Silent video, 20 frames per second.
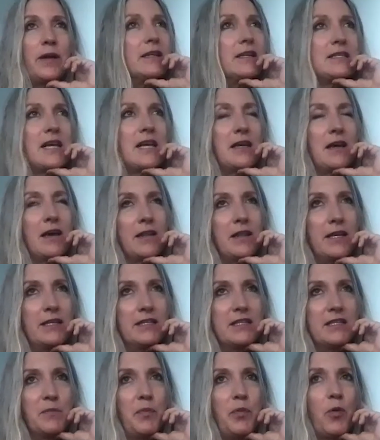because I think
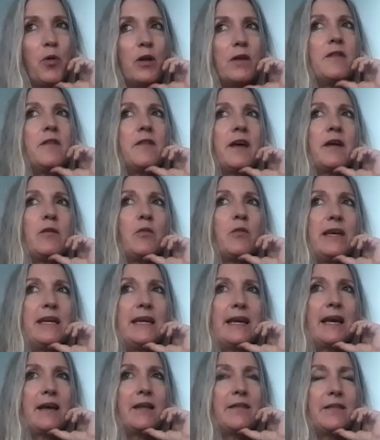it's important that
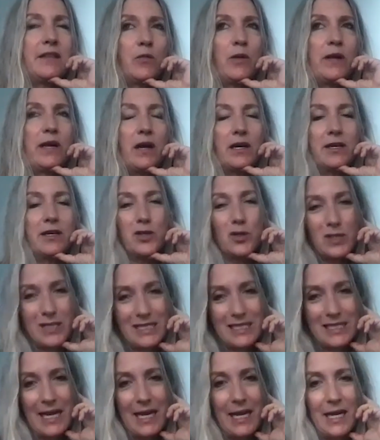we
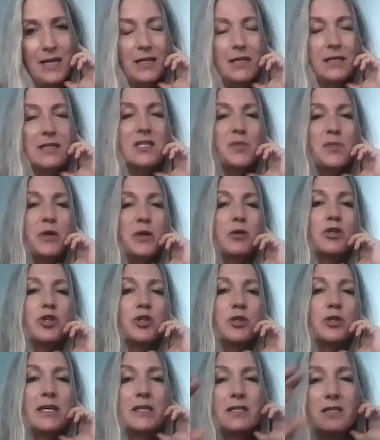understand the
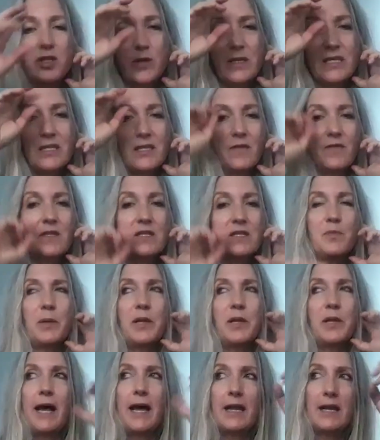spiritual histories of this
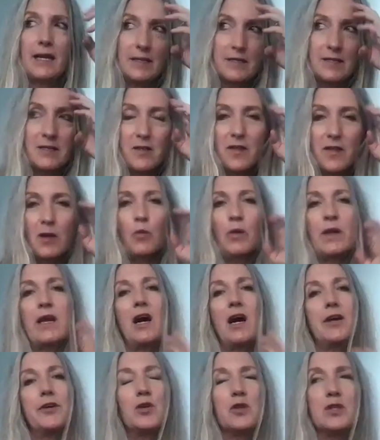planet so that we
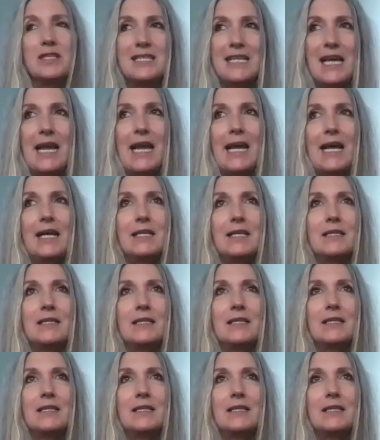understand